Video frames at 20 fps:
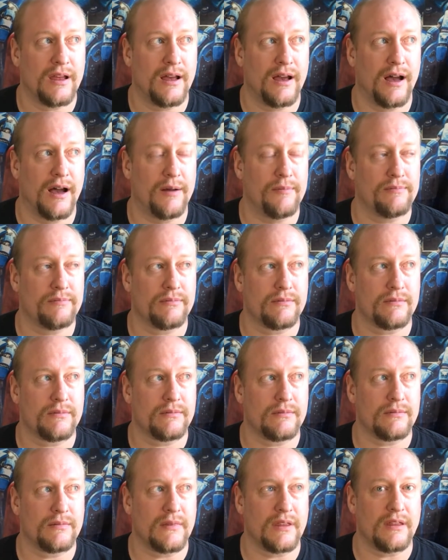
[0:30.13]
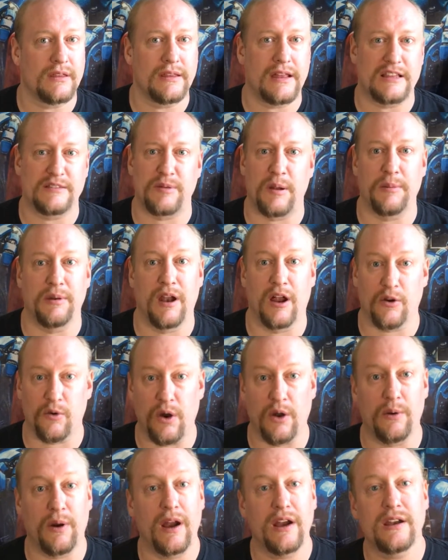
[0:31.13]
That's probably not
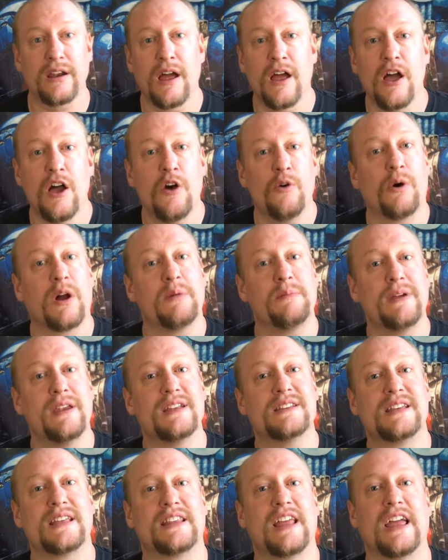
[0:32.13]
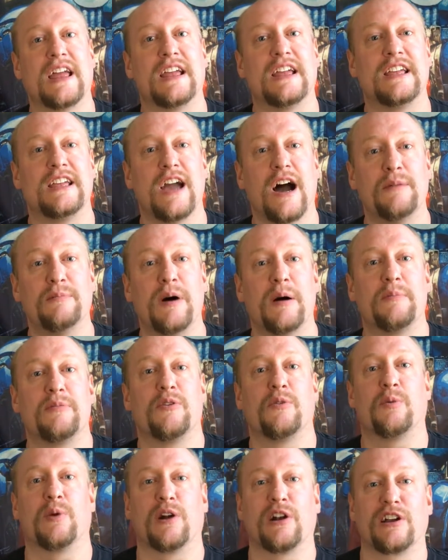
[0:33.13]
quite right. What I mean is that they gum up
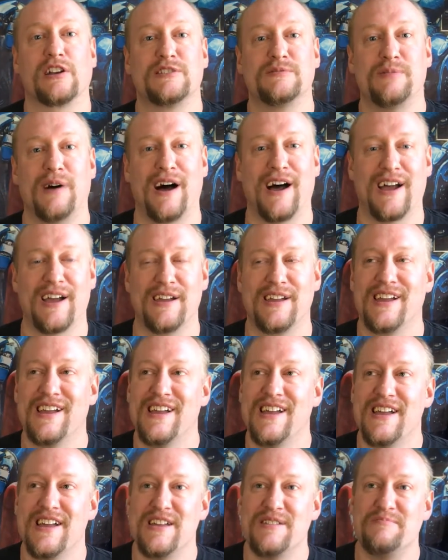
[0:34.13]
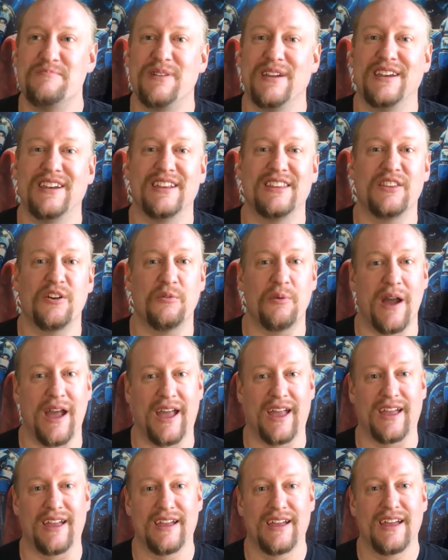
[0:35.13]
the works by being in the
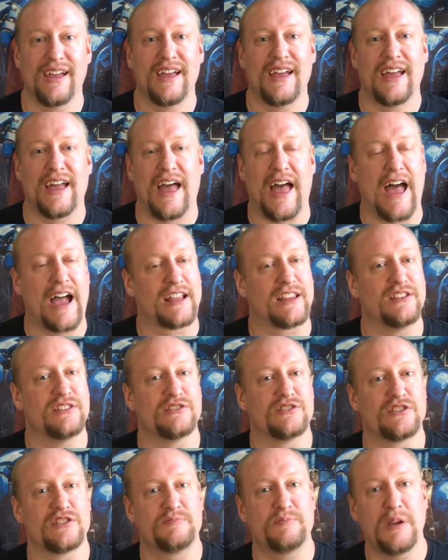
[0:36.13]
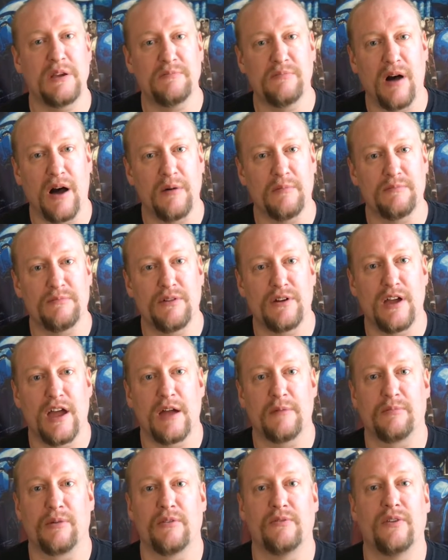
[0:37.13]
way, acting as a speed bump,
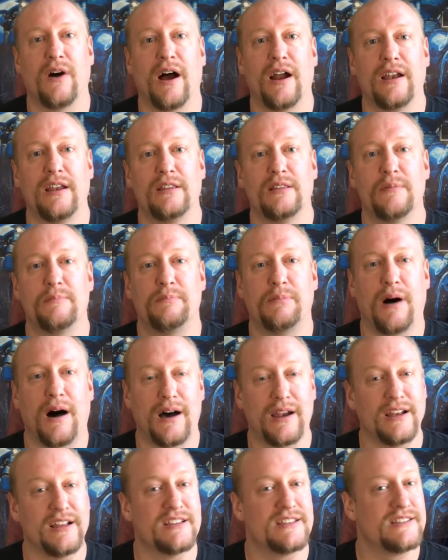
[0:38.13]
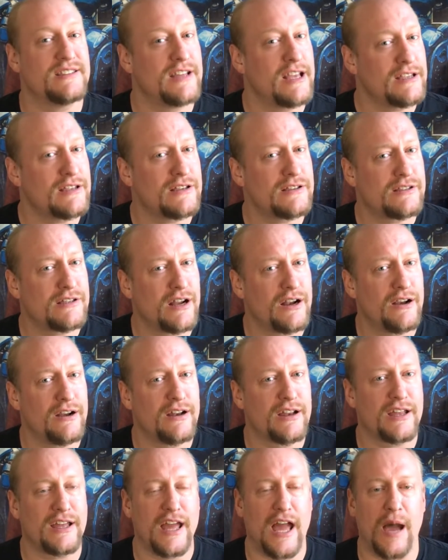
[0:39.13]
and providing the bodies necessary
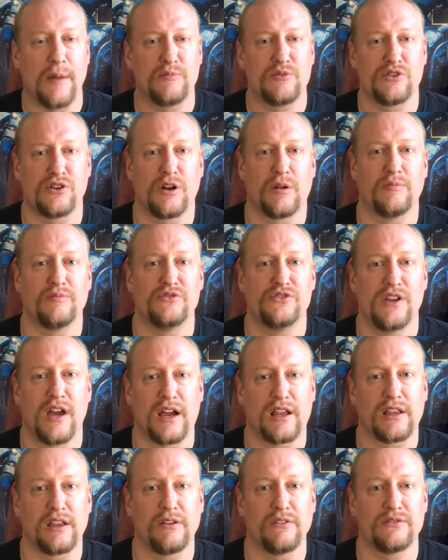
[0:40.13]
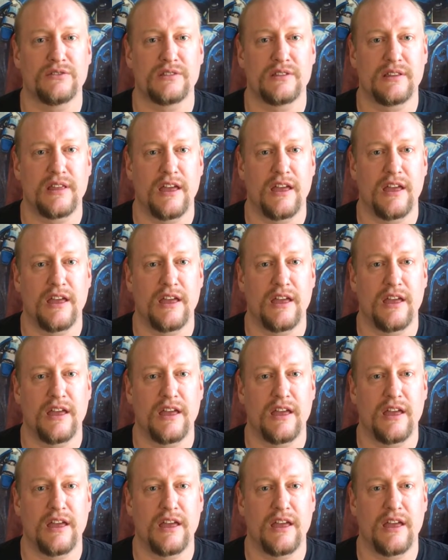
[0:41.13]
to capture objectives.